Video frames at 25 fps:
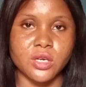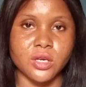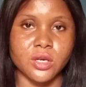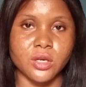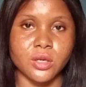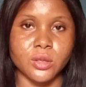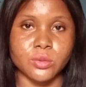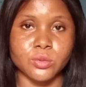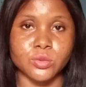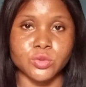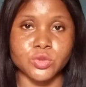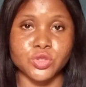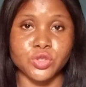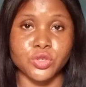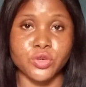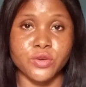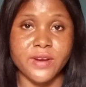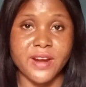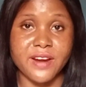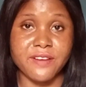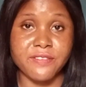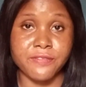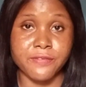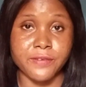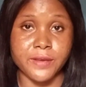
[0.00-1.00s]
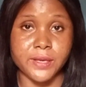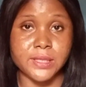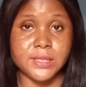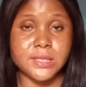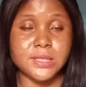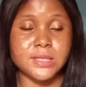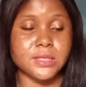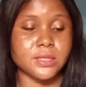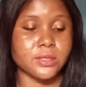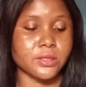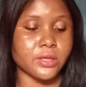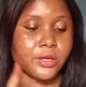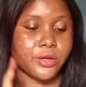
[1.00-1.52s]

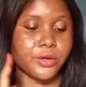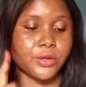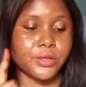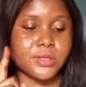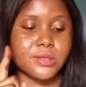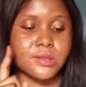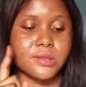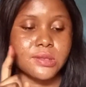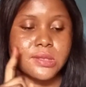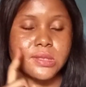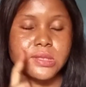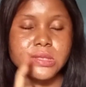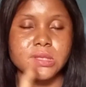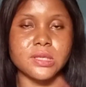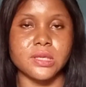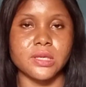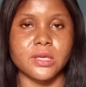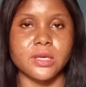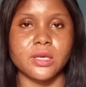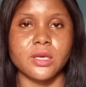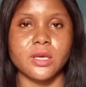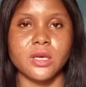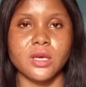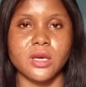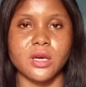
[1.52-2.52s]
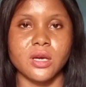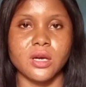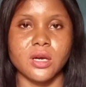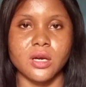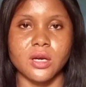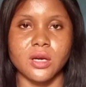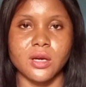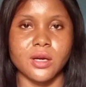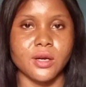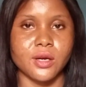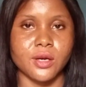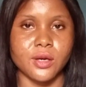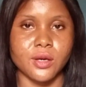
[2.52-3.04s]
geographics, you're going to see
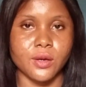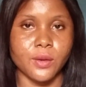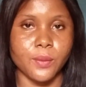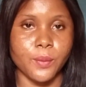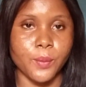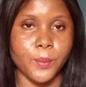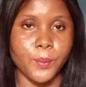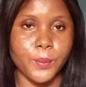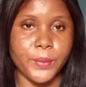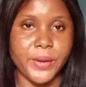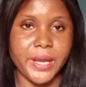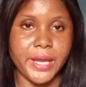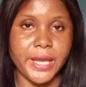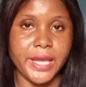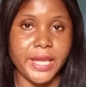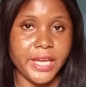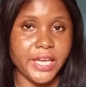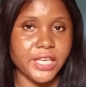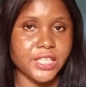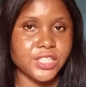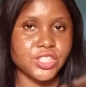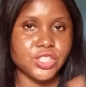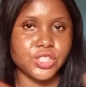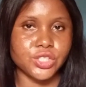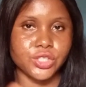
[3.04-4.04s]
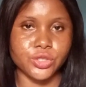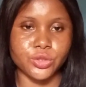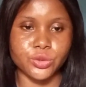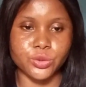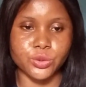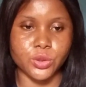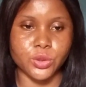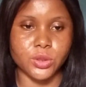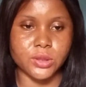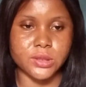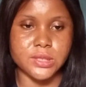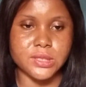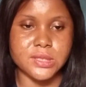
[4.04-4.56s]
age,
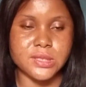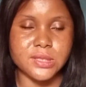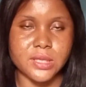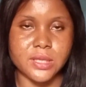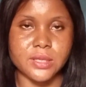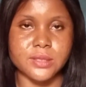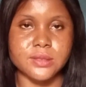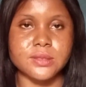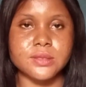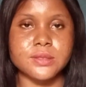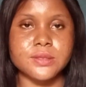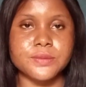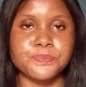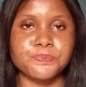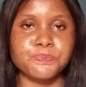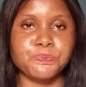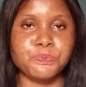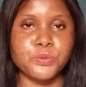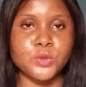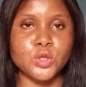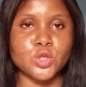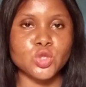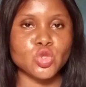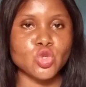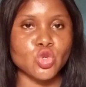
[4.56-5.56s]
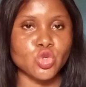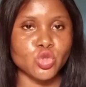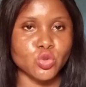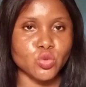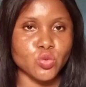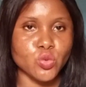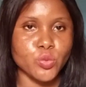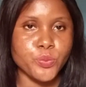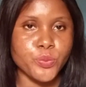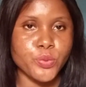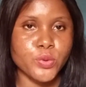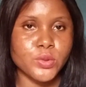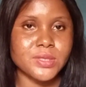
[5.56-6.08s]
all these things. So you
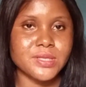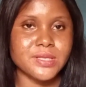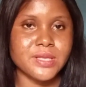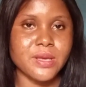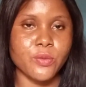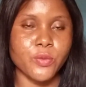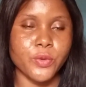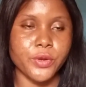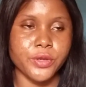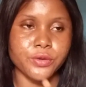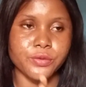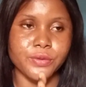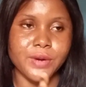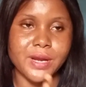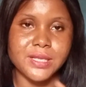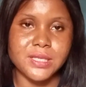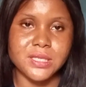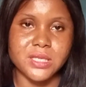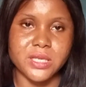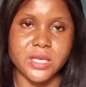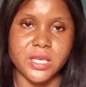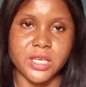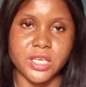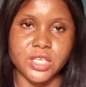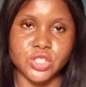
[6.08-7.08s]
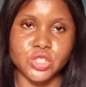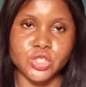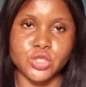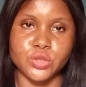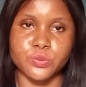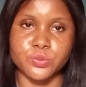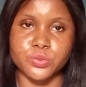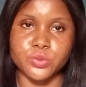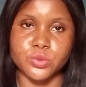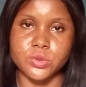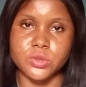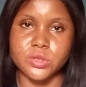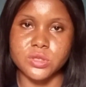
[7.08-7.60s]
will put them. When you write age, you
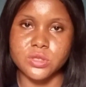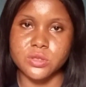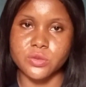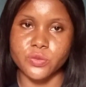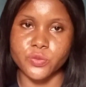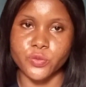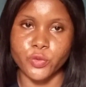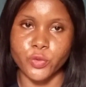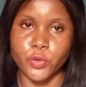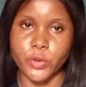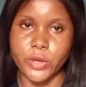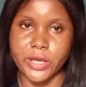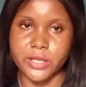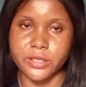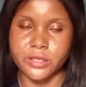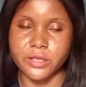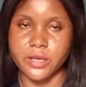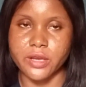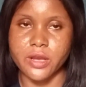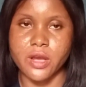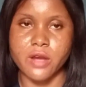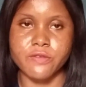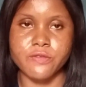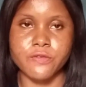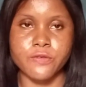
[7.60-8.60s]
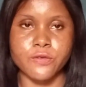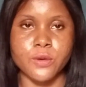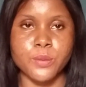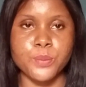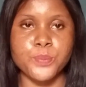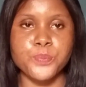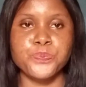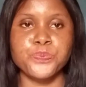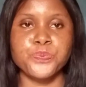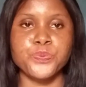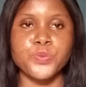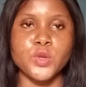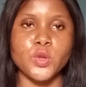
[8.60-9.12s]
put where they are
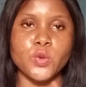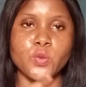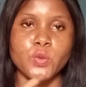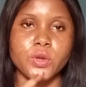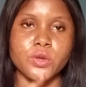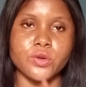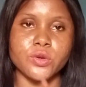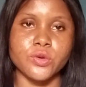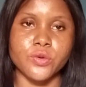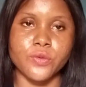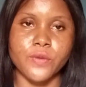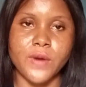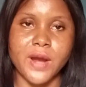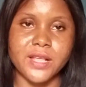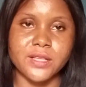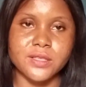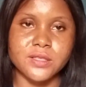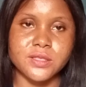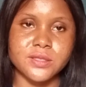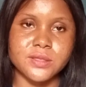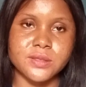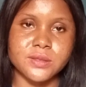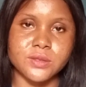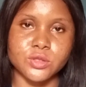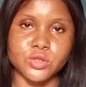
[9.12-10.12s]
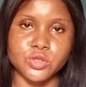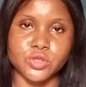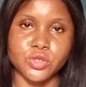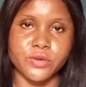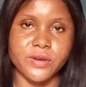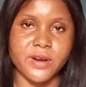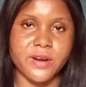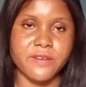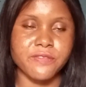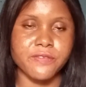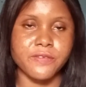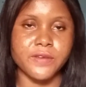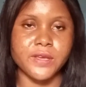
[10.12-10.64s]
from. When you write
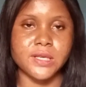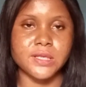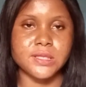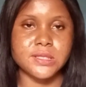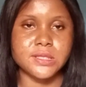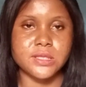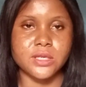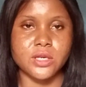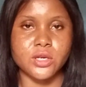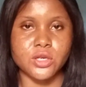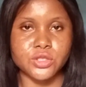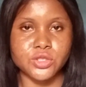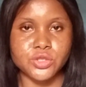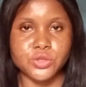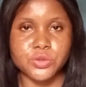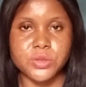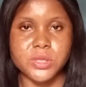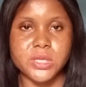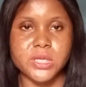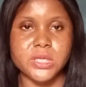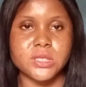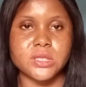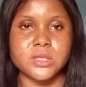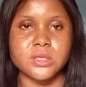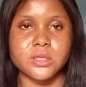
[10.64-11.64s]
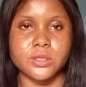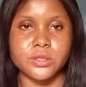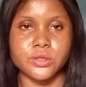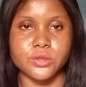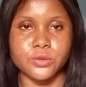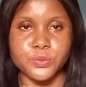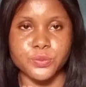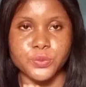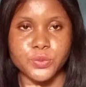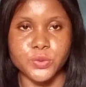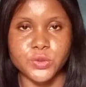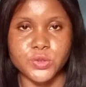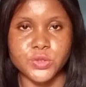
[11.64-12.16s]
geographies, countries,
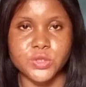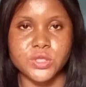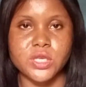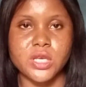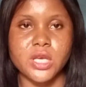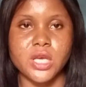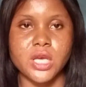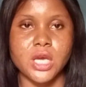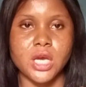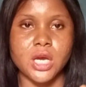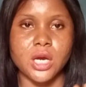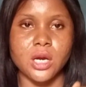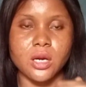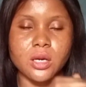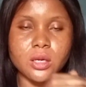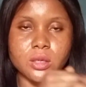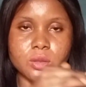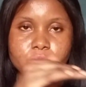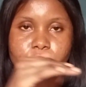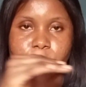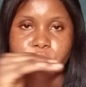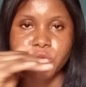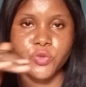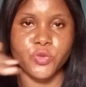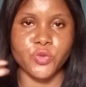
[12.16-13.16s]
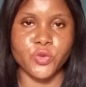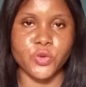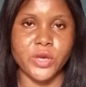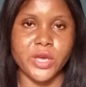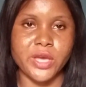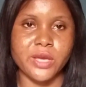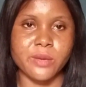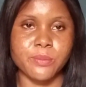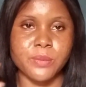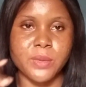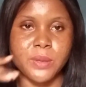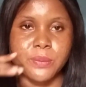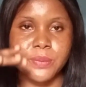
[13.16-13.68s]
you put
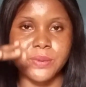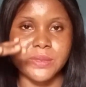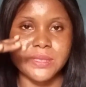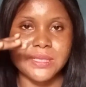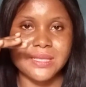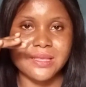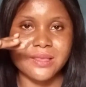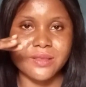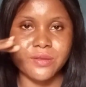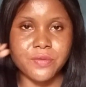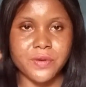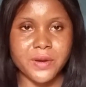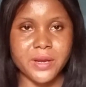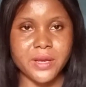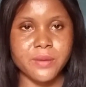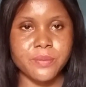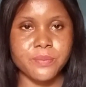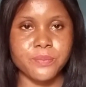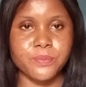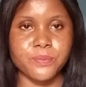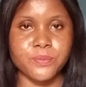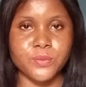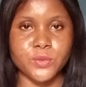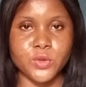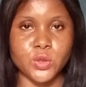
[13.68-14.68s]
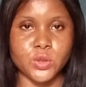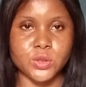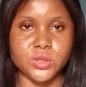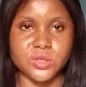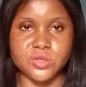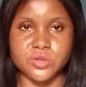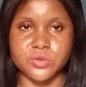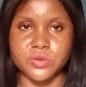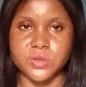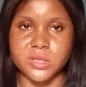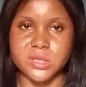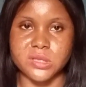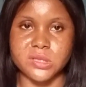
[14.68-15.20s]
where, maybe 3
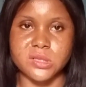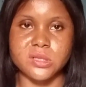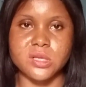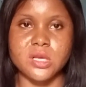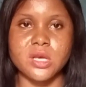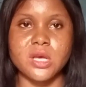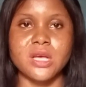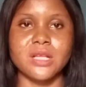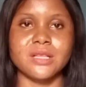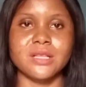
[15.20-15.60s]
countries